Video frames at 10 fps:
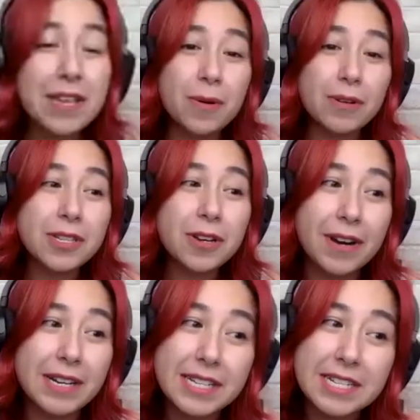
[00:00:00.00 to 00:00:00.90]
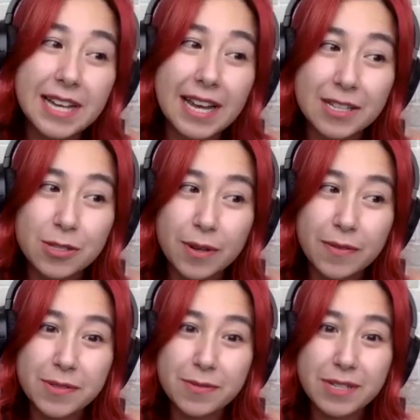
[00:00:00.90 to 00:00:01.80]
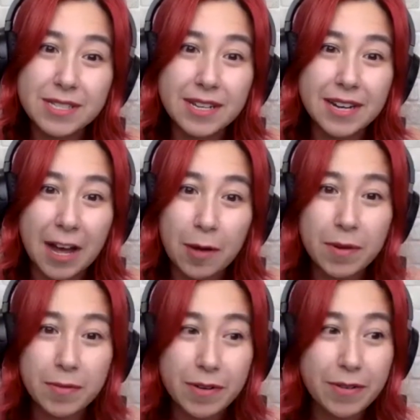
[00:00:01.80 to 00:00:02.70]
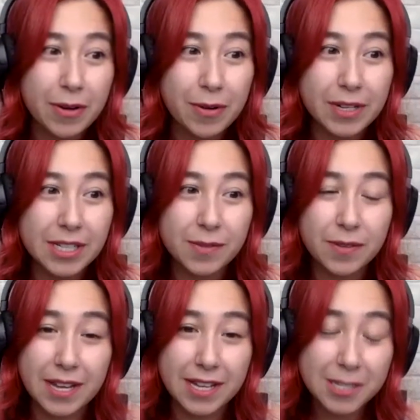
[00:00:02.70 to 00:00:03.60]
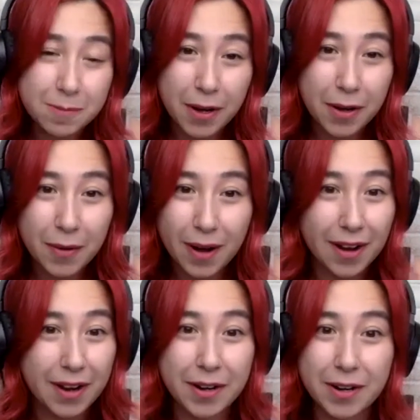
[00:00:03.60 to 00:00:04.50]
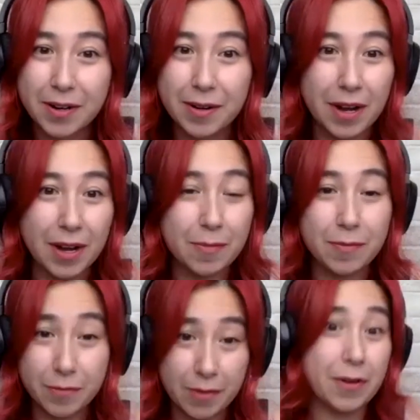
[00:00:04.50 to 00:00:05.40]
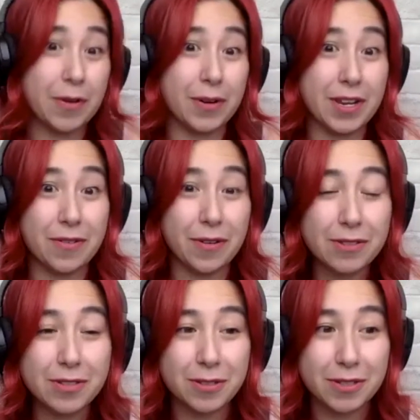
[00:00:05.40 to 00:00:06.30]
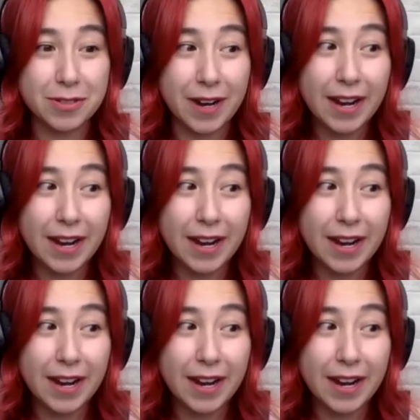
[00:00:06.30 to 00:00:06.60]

also credited Taylor Swift's recent album re-recordings for the inspo on re-recording your own songs, right?